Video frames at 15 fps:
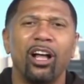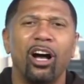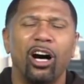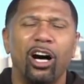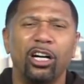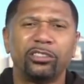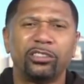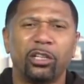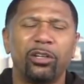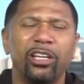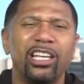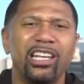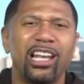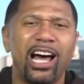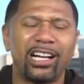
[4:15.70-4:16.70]
Also,
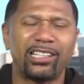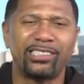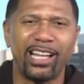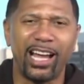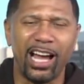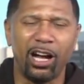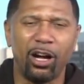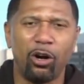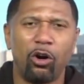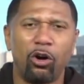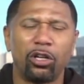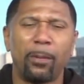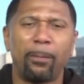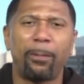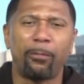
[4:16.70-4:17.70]
he locks down
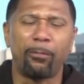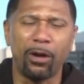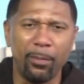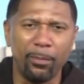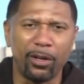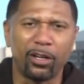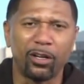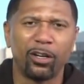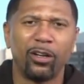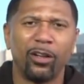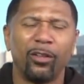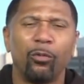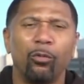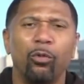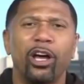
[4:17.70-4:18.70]
on the perimeter,
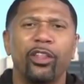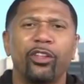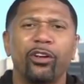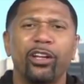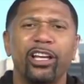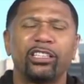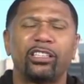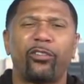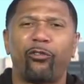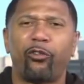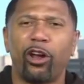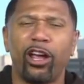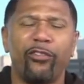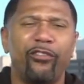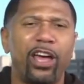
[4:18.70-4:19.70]
whether it's
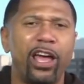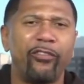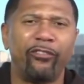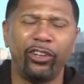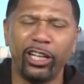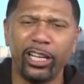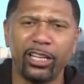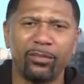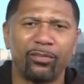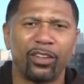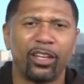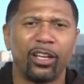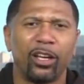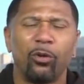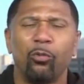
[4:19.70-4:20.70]
Fred VanVleet,
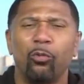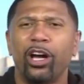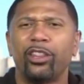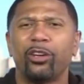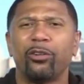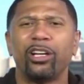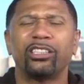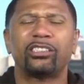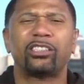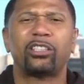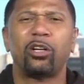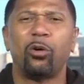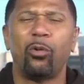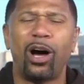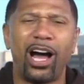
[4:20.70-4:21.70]
whether it's
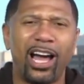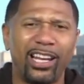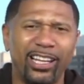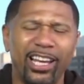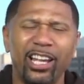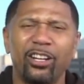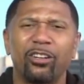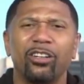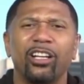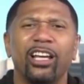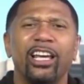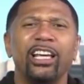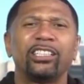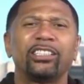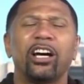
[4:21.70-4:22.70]
Kawhi Leonard.
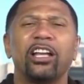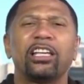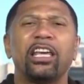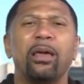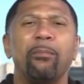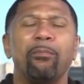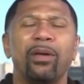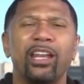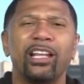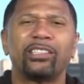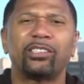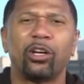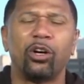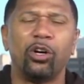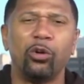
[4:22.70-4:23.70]
He's going to get
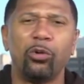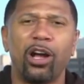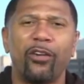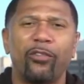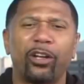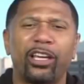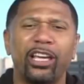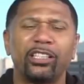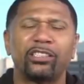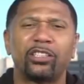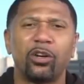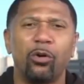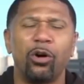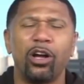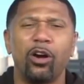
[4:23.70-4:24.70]
minutes on whoever gets
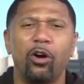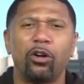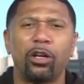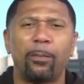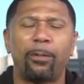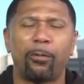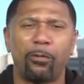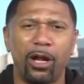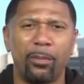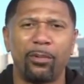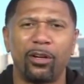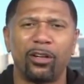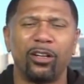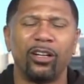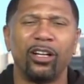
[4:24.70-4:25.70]
going on the perimeter.